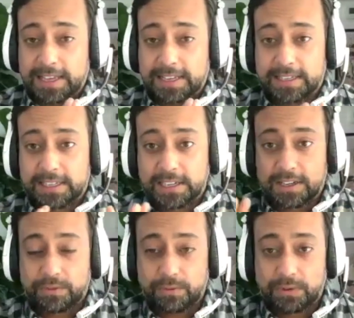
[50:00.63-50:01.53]
And
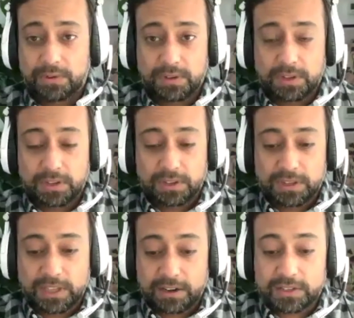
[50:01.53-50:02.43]

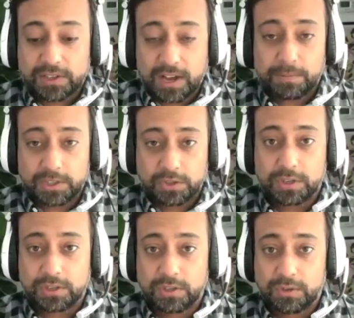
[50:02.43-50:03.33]
there's not much
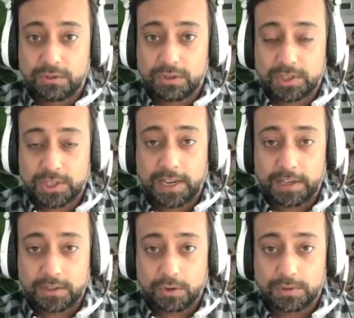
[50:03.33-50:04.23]
you can do to
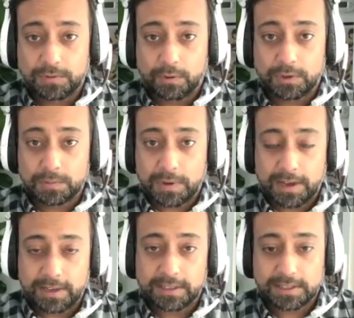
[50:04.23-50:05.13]
change those folks'
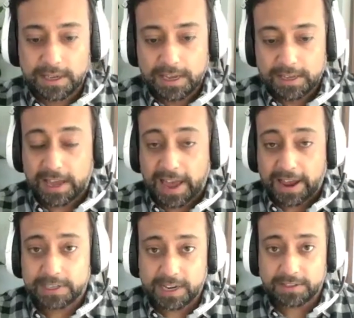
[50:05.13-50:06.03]
minds. The
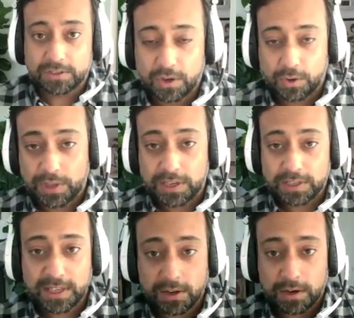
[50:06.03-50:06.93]
advertisers know
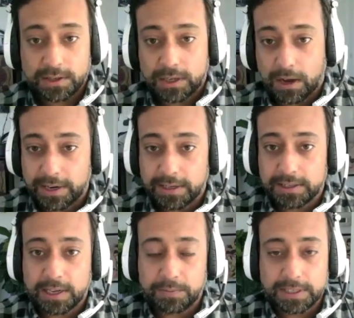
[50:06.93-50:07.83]
this. They call this
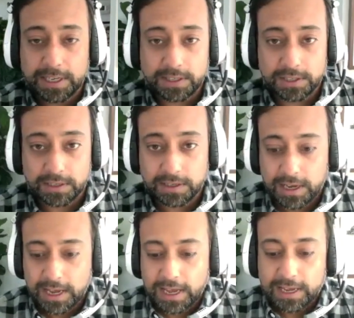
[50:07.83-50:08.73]
audience
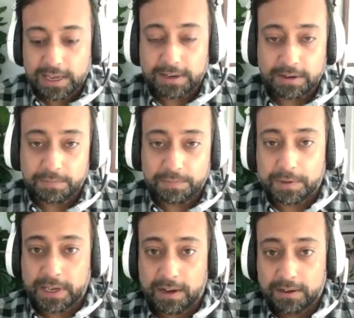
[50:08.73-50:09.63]
segmentation. And in
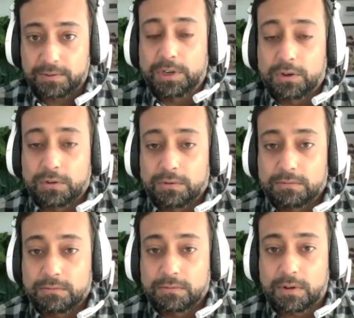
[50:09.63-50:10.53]
public health, we
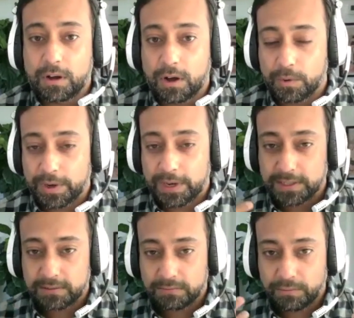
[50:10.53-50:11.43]
don't
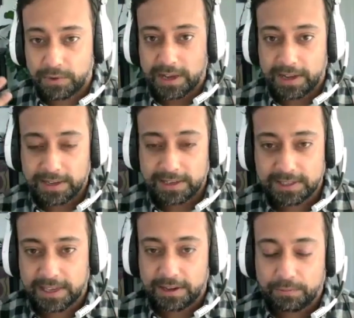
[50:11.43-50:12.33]
always
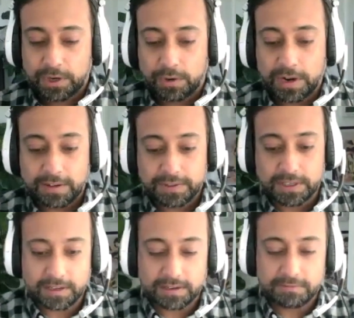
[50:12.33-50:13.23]
realize that we don't have
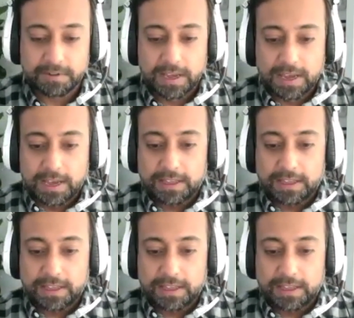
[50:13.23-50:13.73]
to,